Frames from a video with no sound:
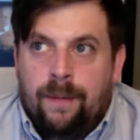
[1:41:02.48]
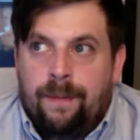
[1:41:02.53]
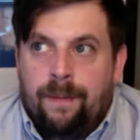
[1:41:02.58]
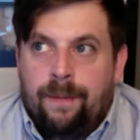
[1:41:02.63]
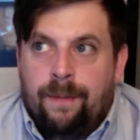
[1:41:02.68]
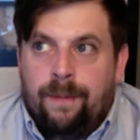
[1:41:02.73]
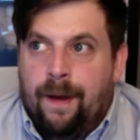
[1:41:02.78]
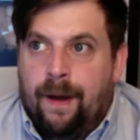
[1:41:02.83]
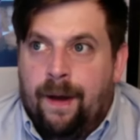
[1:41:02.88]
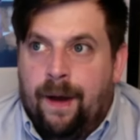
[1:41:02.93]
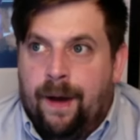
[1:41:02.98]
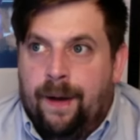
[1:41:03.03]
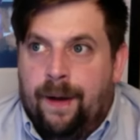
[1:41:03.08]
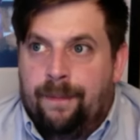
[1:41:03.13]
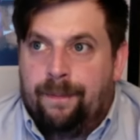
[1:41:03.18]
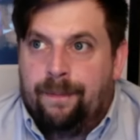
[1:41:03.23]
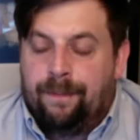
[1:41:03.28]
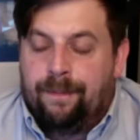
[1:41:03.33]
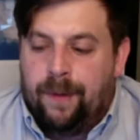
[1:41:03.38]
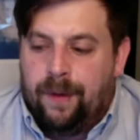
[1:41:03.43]

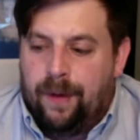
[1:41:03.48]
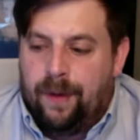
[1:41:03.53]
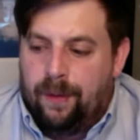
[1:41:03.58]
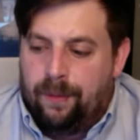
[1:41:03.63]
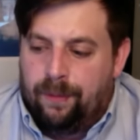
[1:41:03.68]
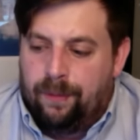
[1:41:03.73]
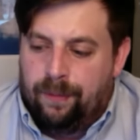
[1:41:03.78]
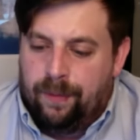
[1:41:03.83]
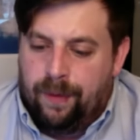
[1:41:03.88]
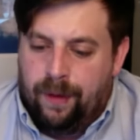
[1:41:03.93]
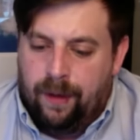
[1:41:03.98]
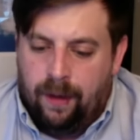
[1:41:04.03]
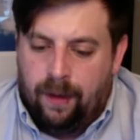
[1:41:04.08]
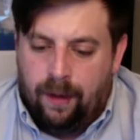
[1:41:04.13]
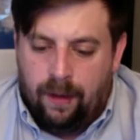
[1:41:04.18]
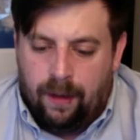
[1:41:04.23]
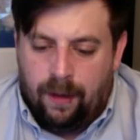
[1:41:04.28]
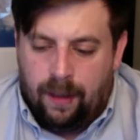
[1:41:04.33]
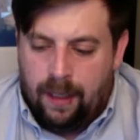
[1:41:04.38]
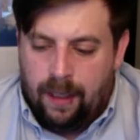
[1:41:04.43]
the
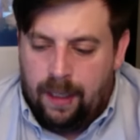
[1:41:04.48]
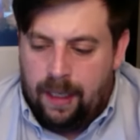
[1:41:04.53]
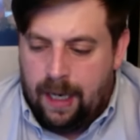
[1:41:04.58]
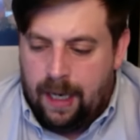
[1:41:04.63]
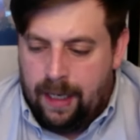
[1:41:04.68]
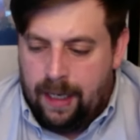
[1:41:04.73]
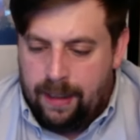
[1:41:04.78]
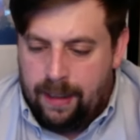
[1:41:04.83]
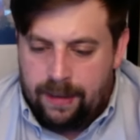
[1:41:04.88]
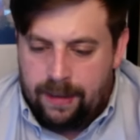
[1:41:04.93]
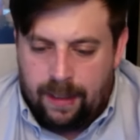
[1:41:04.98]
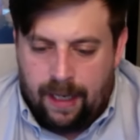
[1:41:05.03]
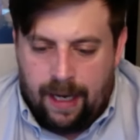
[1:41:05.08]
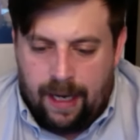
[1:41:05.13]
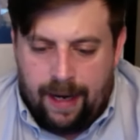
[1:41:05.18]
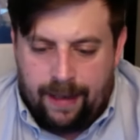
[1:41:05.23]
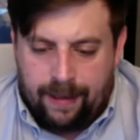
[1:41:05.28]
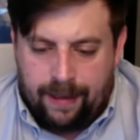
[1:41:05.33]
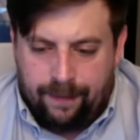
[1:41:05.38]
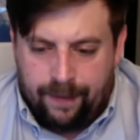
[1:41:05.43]
EAs and the
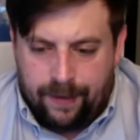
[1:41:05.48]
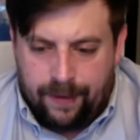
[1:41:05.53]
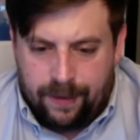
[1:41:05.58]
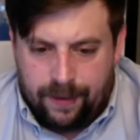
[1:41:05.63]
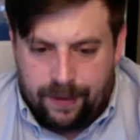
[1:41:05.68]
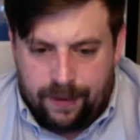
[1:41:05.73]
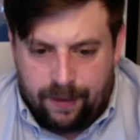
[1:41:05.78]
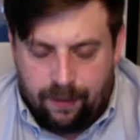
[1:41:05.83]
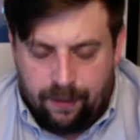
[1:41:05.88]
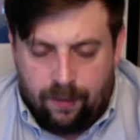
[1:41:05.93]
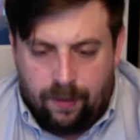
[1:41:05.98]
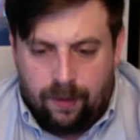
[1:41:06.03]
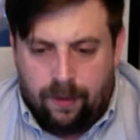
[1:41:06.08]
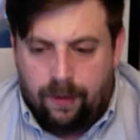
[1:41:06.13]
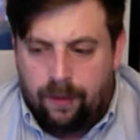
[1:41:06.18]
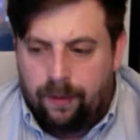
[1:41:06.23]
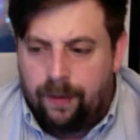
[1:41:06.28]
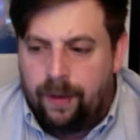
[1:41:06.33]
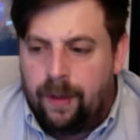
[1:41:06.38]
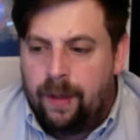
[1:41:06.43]
Activisions of the
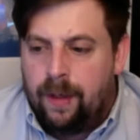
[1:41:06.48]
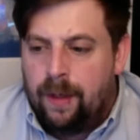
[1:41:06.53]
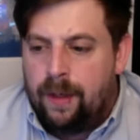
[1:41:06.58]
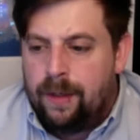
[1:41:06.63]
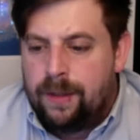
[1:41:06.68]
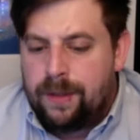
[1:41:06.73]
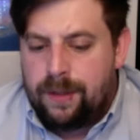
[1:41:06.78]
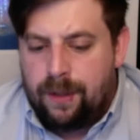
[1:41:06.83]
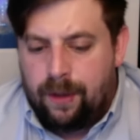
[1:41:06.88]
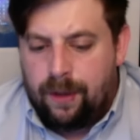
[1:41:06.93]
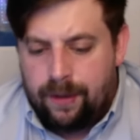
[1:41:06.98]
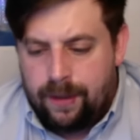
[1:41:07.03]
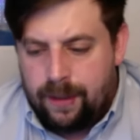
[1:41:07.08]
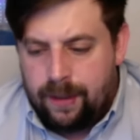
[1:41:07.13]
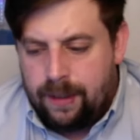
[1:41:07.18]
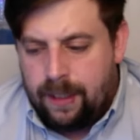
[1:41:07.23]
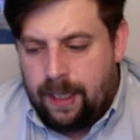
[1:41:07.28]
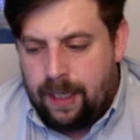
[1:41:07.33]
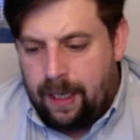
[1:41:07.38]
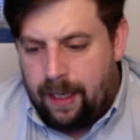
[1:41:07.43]
world start to
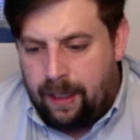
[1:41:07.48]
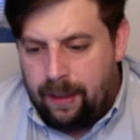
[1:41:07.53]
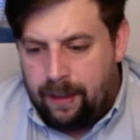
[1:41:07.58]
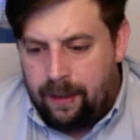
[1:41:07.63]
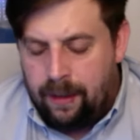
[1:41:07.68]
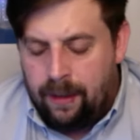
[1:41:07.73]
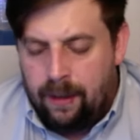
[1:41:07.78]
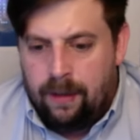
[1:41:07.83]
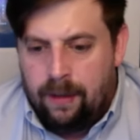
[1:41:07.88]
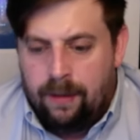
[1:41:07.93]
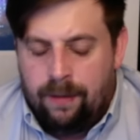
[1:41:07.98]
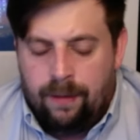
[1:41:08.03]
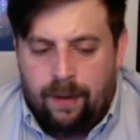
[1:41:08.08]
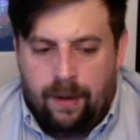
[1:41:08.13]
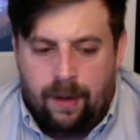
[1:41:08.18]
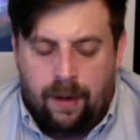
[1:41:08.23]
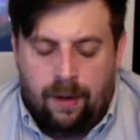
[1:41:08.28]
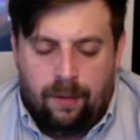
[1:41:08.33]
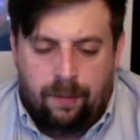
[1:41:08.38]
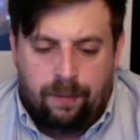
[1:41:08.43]
take,
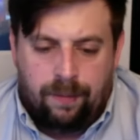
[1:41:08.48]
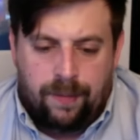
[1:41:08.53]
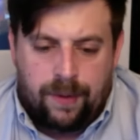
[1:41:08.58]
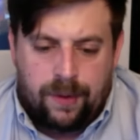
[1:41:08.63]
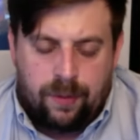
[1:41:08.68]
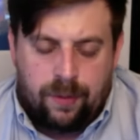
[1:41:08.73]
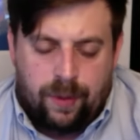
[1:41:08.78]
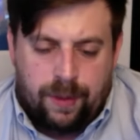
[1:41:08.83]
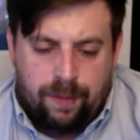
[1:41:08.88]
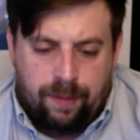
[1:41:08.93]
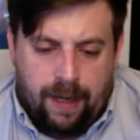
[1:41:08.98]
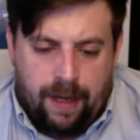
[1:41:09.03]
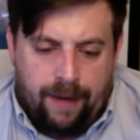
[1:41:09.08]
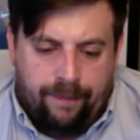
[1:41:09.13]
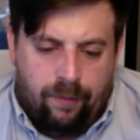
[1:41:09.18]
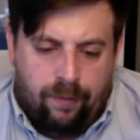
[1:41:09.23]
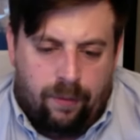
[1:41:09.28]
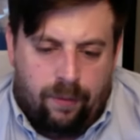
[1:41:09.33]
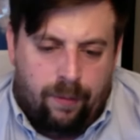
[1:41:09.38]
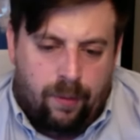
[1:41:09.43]
the Switch
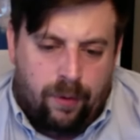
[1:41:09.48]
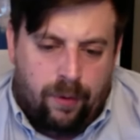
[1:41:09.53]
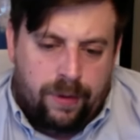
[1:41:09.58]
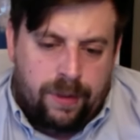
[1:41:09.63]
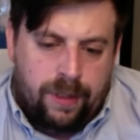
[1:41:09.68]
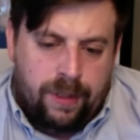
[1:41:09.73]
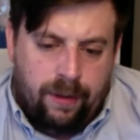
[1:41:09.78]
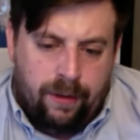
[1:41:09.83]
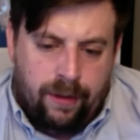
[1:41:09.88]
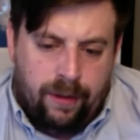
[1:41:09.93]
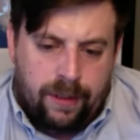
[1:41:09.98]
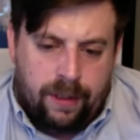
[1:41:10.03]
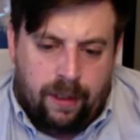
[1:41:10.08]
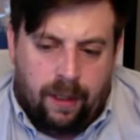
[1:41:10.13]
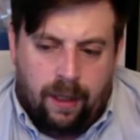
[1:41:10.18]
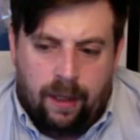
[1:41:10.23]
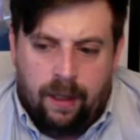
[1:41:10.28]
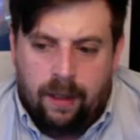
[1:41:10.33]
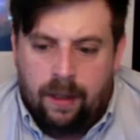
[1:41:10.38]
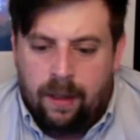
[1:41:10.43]
platform more
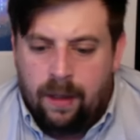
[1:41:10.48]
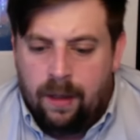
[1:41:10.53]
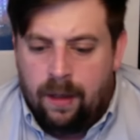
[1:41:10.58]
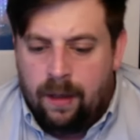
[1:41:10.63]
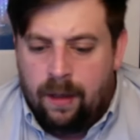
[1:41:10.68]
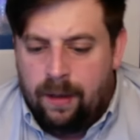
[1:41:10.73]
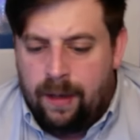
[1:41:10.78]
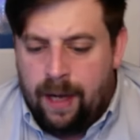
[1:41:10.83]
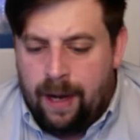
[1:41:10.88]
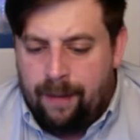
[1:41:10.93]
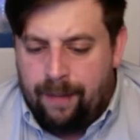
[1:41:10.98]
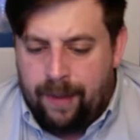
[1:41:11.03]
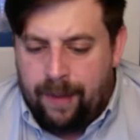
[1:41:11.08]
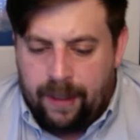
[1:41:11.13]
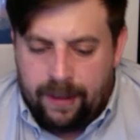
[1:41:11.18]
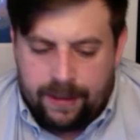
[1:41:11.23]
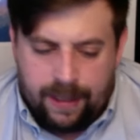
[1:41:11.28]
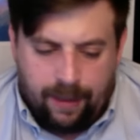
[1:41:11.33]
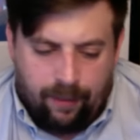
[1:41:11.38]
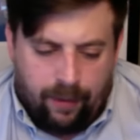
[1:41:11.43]
seriously, not
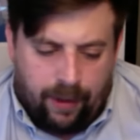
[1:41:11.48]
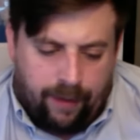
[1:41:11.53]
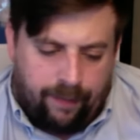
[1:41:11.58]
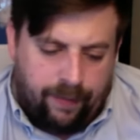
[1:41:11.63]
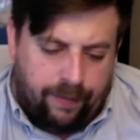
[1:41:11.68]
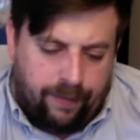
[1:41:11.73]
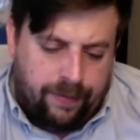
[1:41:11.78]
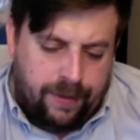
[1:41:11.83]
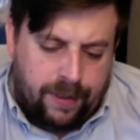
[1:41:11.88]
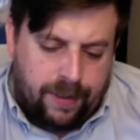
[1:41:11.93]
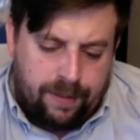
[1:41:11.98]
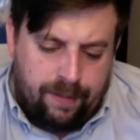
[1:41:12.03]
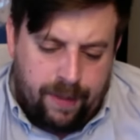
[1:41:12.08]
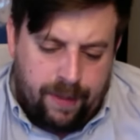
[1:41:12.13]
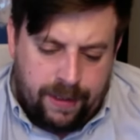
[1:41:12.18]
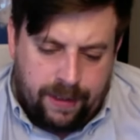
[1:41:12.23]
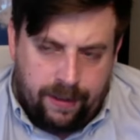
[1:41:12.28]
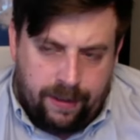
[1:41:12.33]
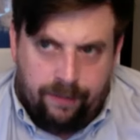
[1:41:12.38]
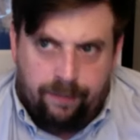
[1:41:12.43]
because they were ever
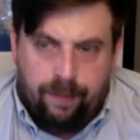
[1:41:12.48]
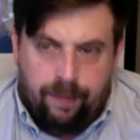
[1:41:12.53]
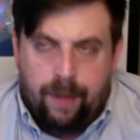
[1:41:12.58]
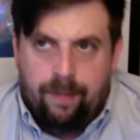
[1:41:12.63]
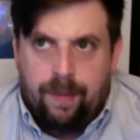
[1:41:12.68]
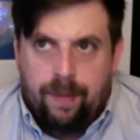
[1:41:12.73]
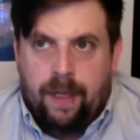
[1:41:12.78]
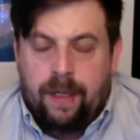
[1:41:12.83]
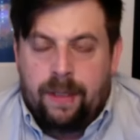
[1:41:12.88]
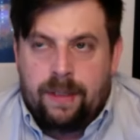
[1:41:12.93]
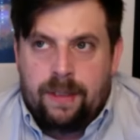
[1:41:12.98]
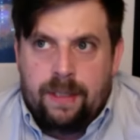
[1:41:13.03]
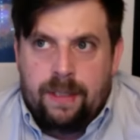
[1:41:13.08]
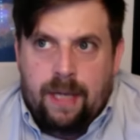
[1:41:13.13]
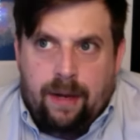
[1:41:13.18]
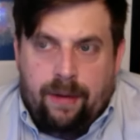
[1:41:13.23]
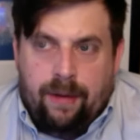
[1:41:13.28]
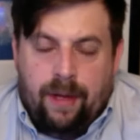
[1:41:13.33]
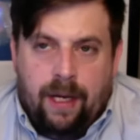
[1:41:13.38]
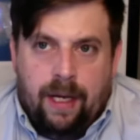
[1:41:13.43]
dismissive, but because
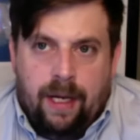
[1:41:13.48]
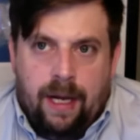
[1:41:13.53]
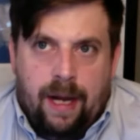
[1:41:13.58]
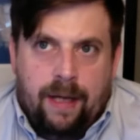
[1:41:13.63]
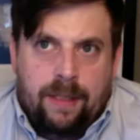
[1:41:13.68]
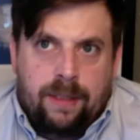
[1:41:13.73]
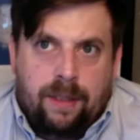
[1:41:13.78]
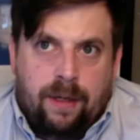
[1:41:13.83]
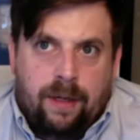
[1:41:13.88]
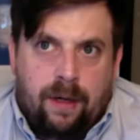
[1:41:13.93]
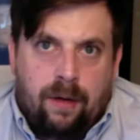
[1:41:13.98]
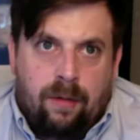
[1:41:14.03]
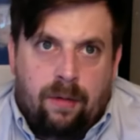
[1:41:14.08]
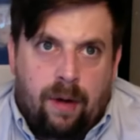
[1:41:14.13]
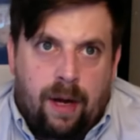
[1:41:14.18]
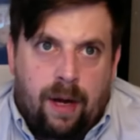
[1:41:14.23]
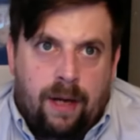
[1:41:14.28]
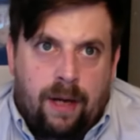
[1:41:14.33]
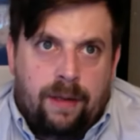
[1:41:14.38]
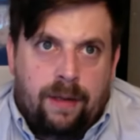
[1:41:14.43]
now they can actually
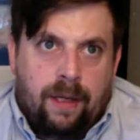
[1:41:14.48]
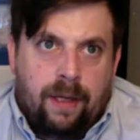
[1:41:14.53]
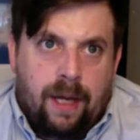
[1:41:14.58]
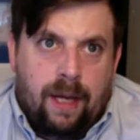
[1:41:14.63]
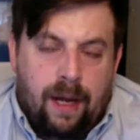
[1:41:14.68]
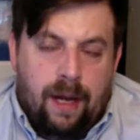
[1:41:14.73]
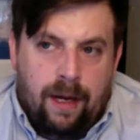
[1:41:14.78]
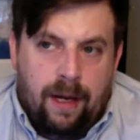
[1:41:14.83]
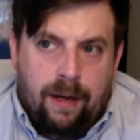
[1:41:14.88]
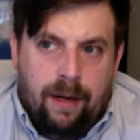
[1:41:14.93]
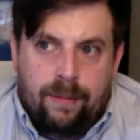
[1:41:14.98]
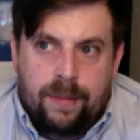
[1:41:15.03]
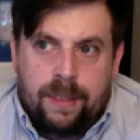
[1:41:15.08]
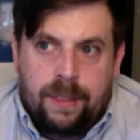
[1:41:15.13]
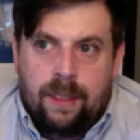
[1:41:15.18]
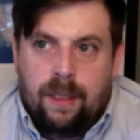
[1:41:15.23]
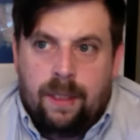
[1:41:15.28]
create the games,